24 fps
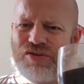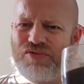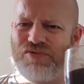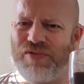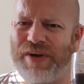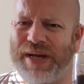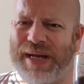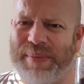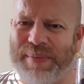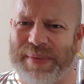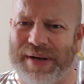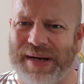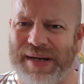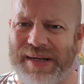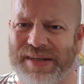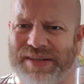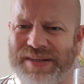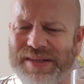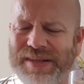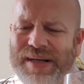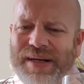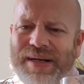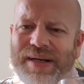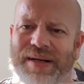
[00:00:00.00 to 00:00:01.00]
of
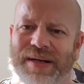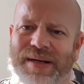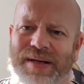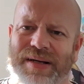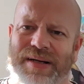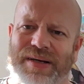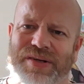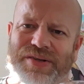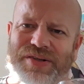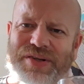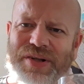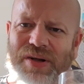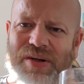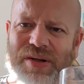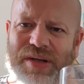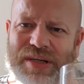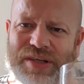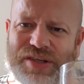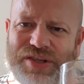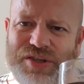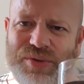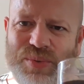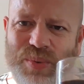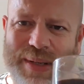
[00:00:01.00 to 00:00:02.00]
creaminess, slightly
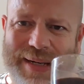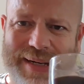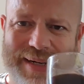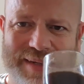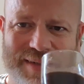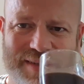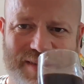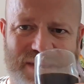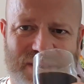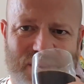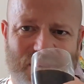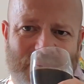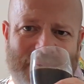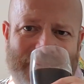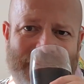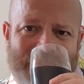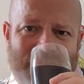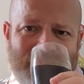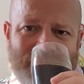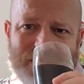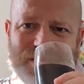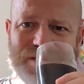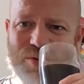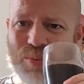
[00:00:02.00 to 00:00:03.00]
sweet to it,
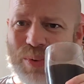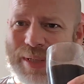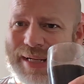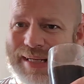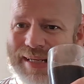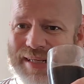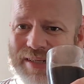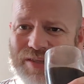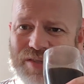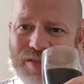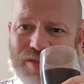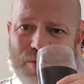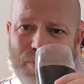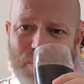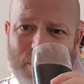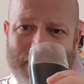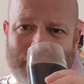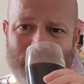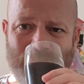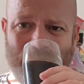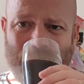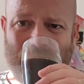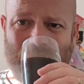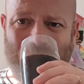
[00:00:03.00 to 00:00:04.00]
sweetness to
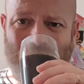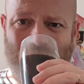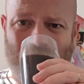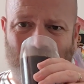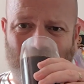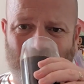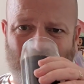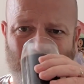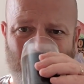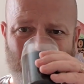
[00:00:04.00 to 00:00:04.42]
it, but